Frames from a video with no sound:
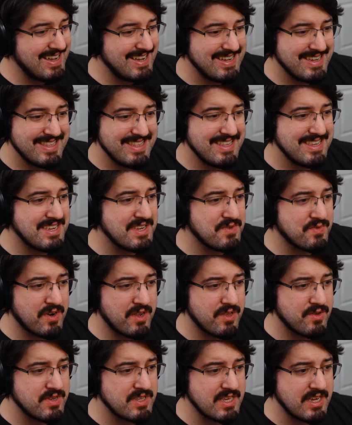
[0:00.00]
This is one
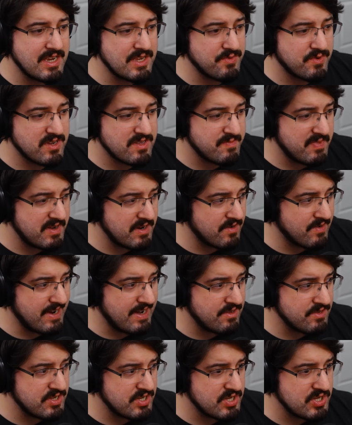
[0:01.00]
of those things where it's been
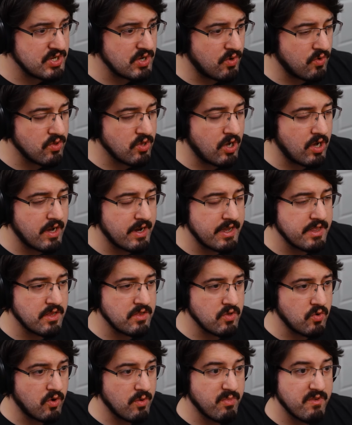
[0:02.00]
around so long in the
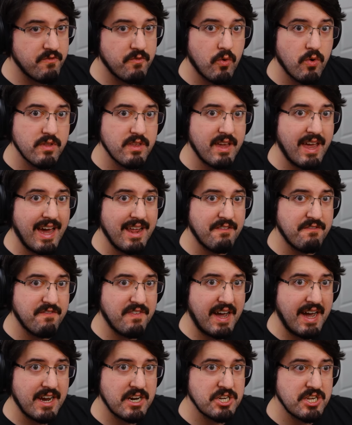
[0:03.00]
lore before they had a
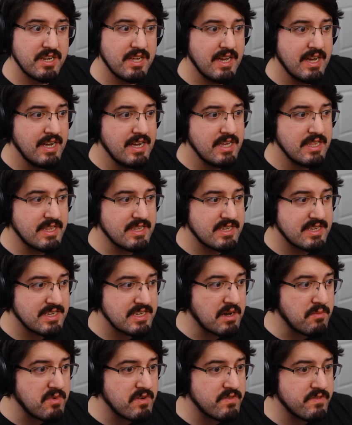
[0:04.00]
faction that
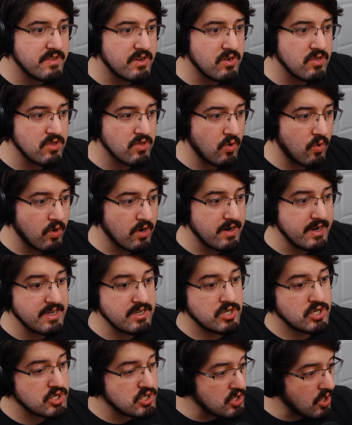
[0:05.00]
some of their lore
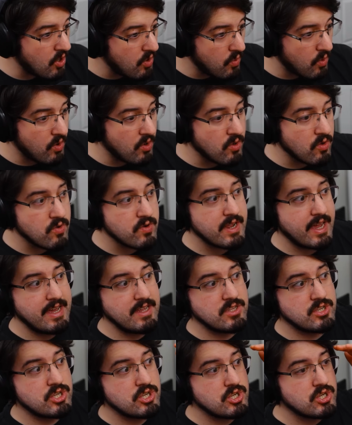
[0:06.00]
is so old
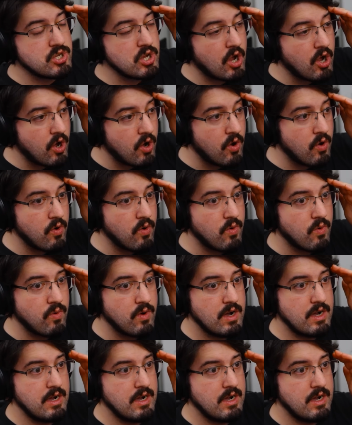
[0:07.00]
and so